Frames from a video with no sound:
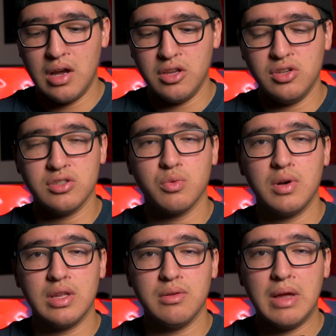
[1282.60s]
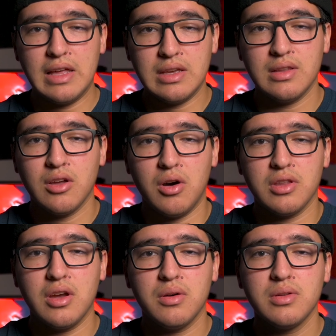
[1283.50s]
You just want to edit
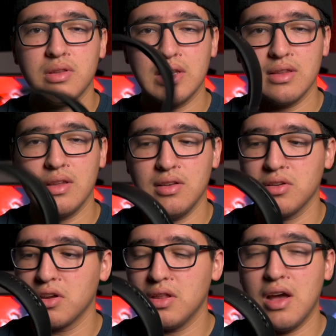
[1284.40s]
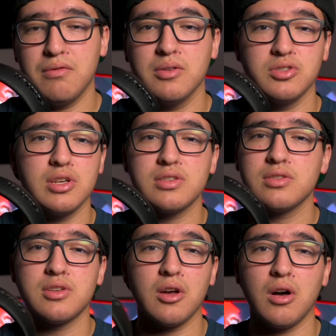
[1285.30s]
audio, then these are good headphones just to
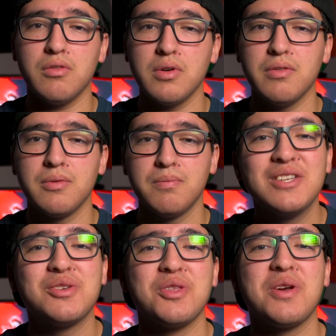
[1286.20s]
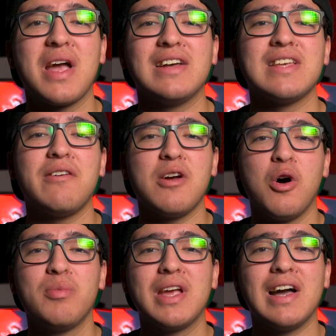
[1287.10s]
start off with. So there you guys have it.
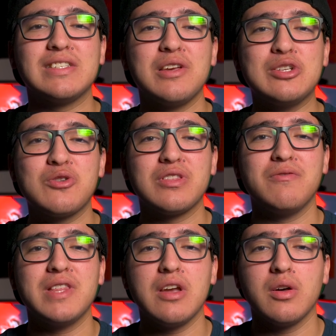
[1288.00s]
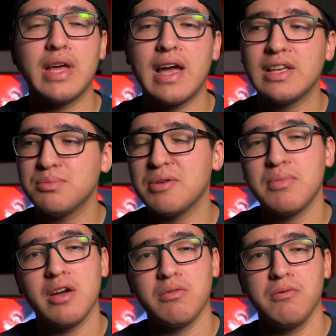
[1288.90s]
Hope you guys enjoyed the video. That has been
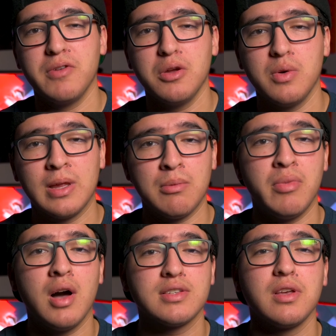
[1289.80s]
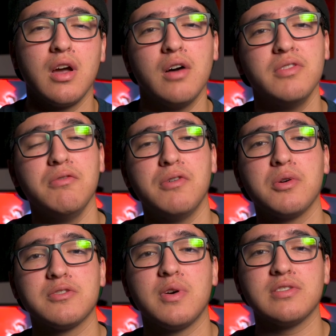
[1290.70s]
my review and unboxing of the
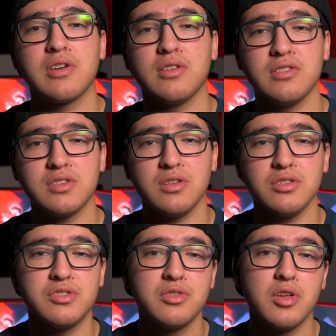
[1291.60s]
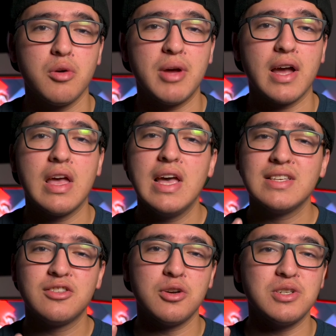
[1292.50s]
Focusrite Scarlett Solo Studio Pack
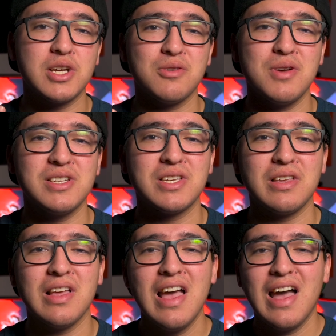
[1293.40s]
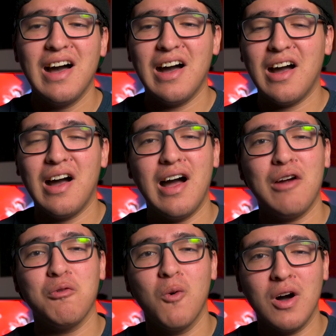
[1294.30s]
3rd generation. I
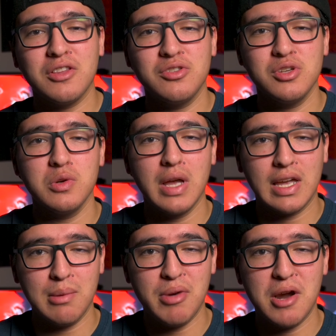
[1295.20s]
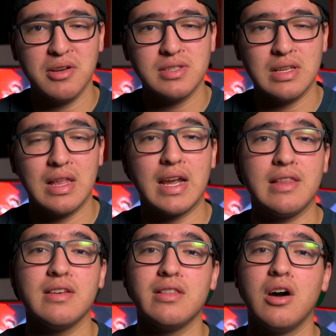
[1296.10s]
want to do a comparison like I
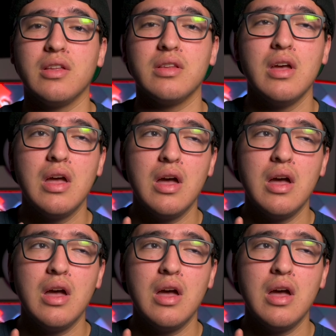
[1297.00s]
did on